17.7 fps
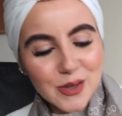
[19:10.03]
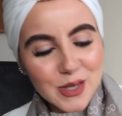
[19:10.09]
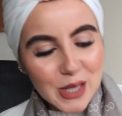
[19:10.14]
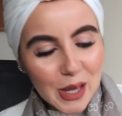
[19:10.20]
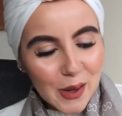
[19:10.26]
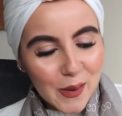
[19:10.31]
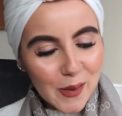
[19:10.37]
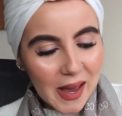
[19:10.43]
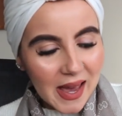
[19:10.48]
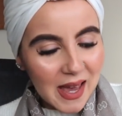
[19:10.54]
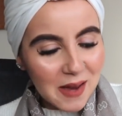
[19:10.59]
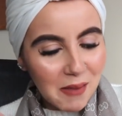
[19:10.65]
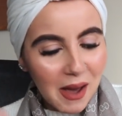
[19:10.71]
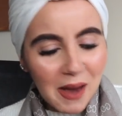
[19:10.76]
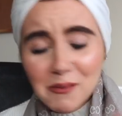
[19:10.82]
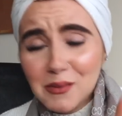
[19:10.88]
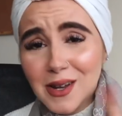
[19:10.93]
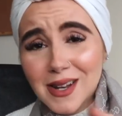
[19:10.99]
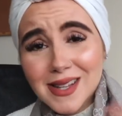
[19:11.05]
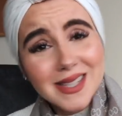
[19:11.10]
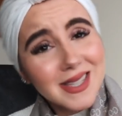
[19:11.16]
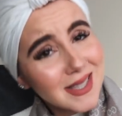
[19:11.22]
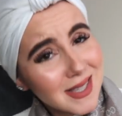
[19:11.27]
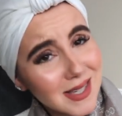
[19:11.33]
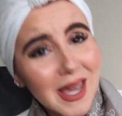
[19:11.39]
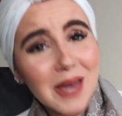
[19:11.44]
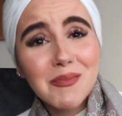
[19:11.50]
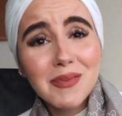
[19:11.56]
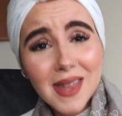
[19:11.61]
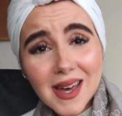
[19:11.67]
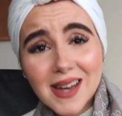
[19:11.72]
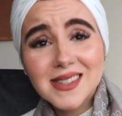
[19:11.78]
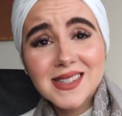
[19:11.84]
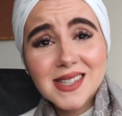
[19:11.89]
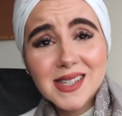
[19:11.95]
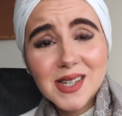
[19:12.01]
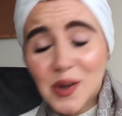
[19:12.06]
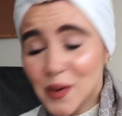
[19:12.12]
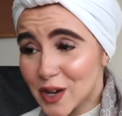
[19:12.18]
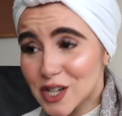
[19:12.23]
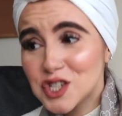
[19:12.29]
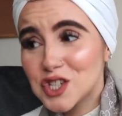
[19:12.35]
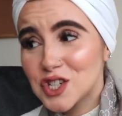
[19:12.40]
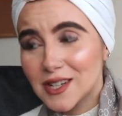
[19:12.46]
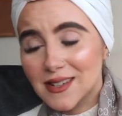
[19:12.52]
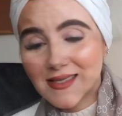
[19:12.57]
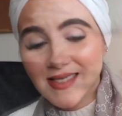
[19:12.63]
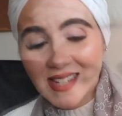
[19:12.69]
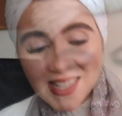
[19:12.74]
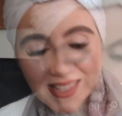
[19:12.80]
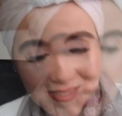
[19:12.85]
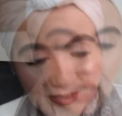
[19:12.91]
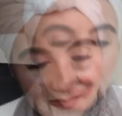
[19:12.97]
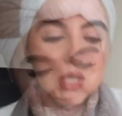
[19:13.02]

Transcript: So I'm gonna skip that question.